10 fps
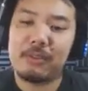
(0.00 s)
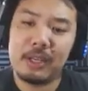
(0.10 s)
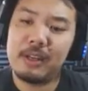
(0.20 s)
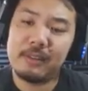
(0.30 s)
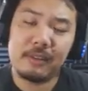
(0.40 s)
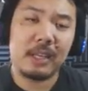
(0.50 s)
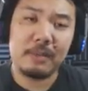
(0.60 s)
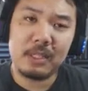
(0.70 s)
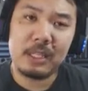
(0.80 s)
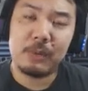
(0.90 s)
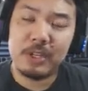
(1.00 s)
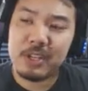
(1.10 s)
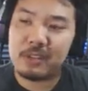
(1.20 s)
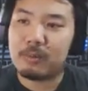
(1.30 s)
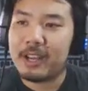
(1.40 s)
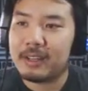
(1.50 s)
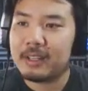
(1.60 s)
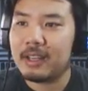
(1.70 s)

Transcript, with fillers: Actually, it is the same team that we just ran